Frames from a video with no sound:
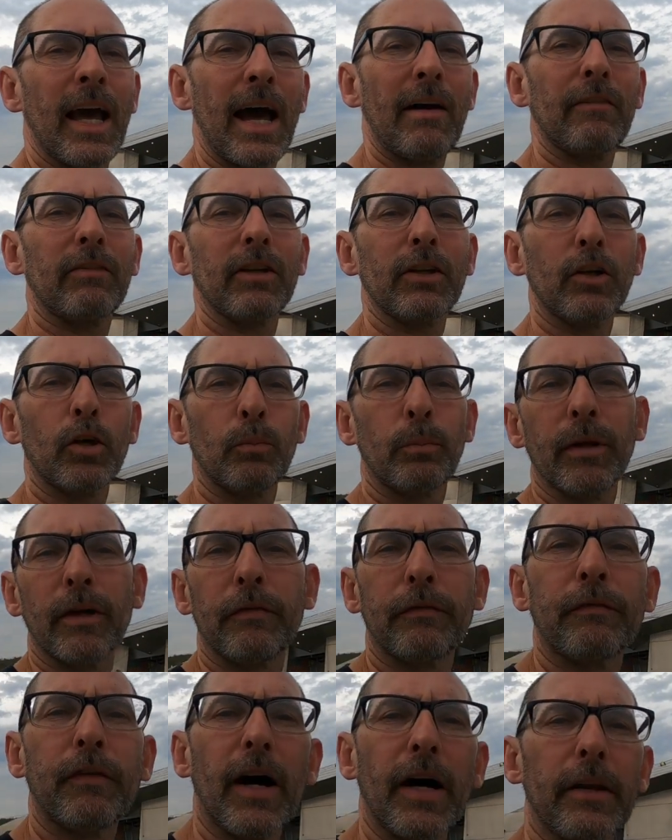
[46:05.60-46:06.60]
have a little bit
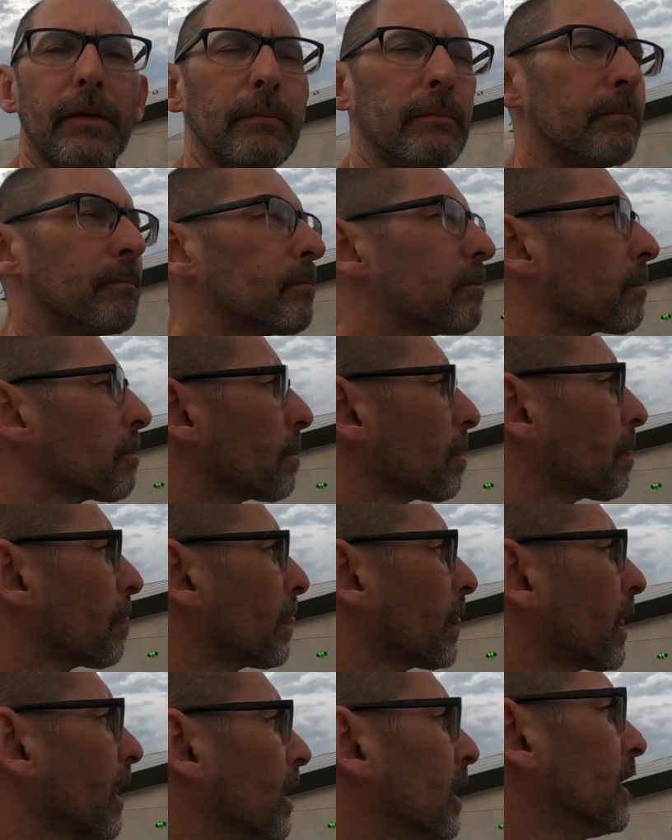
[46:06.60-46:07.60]
of fun.
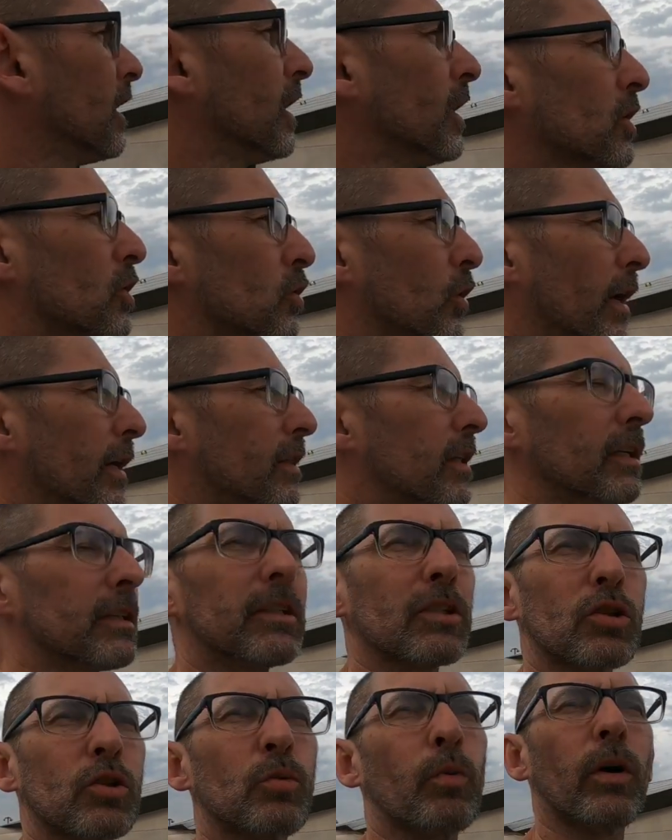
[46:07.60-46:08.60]
So I think
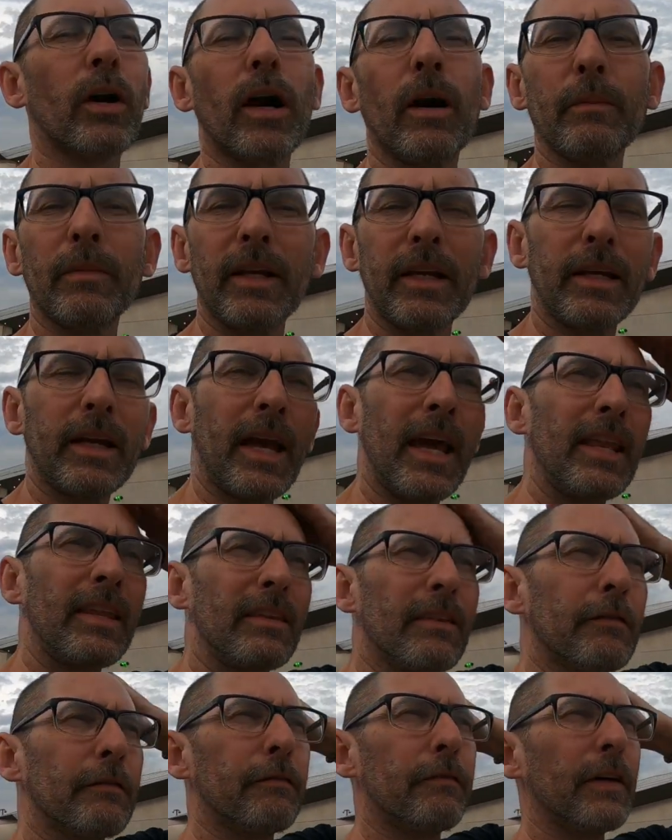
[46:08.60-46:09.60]
this is where I'm going to
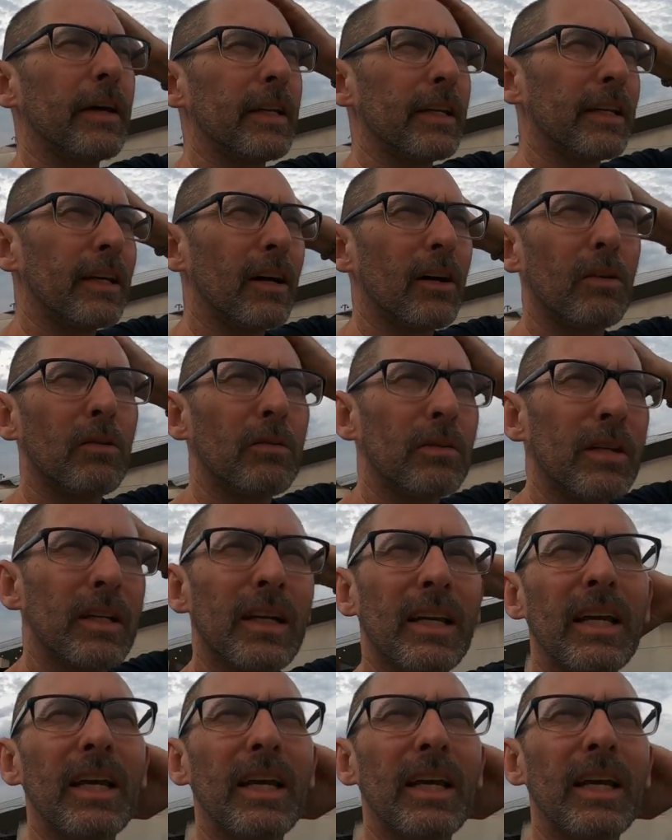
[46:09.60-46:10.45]
end the video.